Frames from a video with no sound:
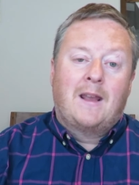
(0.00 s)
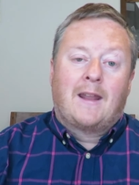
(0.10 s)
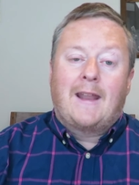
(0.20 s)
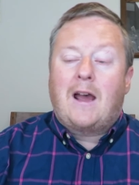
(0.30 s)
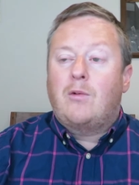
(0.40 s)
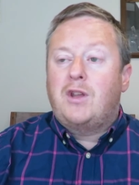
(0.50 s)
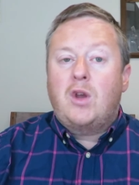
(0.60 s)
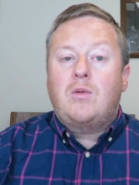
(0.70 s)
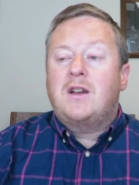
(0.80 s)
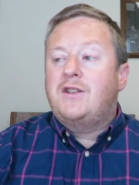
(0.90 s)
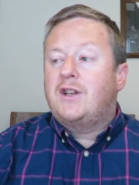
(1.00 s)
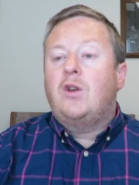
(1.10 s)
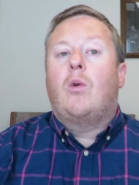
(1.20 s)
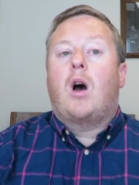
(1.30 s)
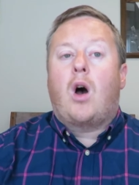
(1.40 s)
Now you can
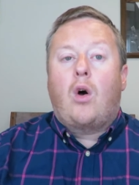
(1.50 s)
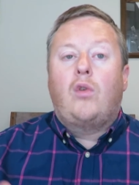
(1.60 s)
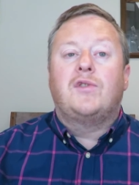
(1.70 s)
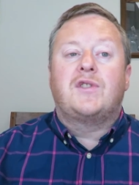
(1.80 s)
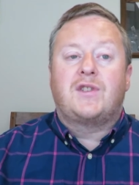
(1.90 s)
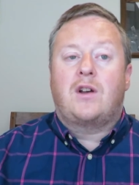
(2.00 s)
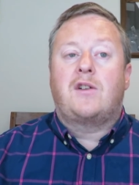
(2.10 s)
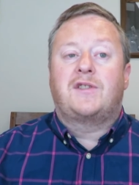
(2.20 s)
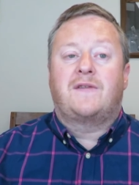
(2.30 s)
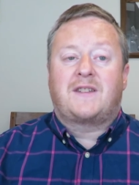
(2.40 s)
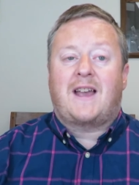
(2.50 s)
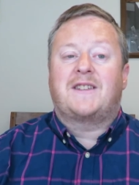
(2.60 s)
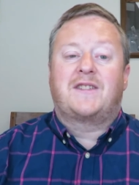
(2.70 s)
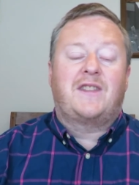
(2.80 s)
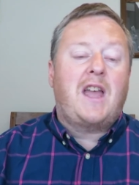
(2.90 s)
do all sorts of
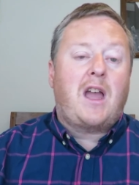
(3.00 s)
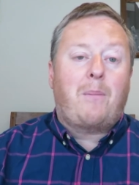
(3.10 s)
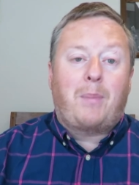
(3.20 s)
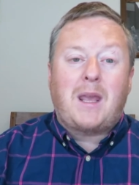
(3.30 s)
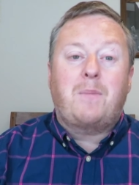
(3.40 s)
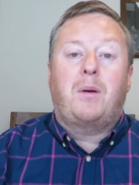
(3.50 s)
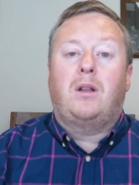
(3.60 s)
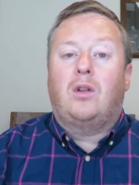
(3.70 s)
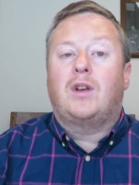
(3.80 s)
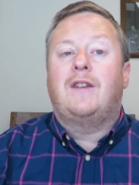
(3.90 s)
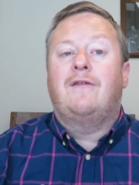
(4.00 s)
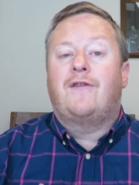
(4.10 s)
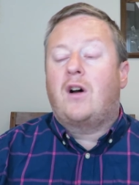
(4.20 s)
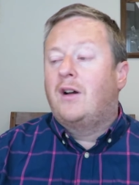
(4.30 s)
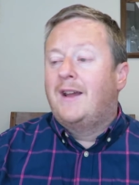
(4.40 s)
tasks. There are people looking
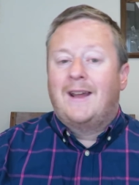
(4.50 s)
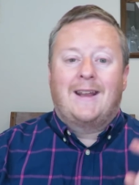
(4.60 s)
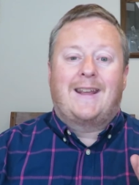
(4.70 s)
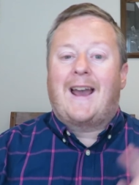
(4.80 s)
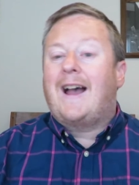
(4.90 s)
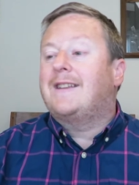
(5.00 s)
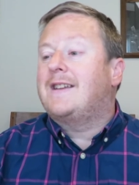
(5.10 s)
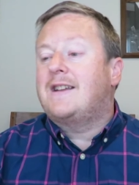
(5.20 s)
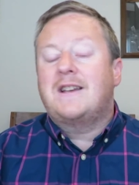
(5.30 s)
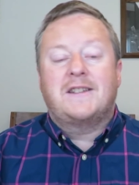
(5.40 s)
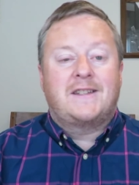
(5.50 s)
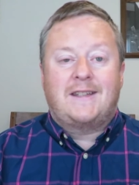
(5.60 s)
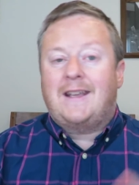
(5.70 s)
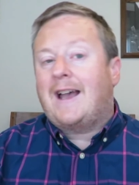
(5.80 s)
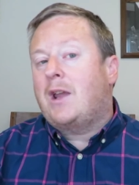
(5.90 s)
for gardeners,
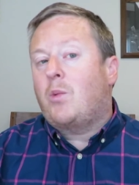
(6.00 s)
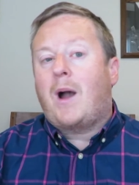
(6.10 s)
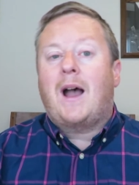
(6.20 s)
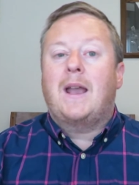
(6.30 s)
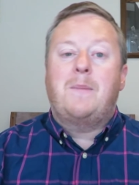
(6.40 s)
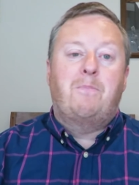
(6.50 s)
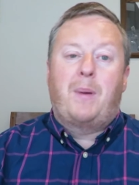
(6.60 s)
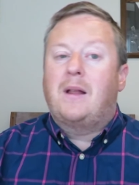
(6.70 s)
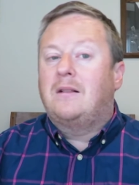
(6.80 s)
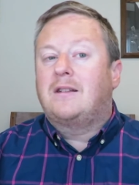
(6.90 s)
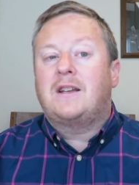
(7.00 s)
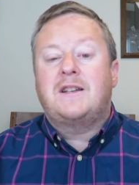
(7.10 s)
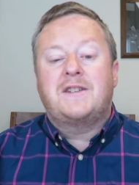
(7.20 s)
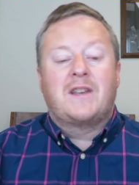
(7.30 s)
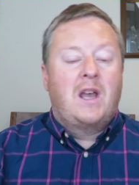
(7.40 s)
DIY
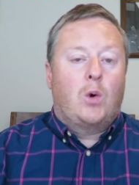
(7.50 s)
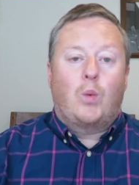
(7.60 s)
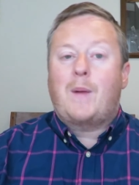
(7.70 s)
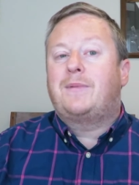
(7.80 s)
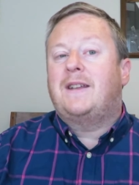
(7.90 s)
builders, web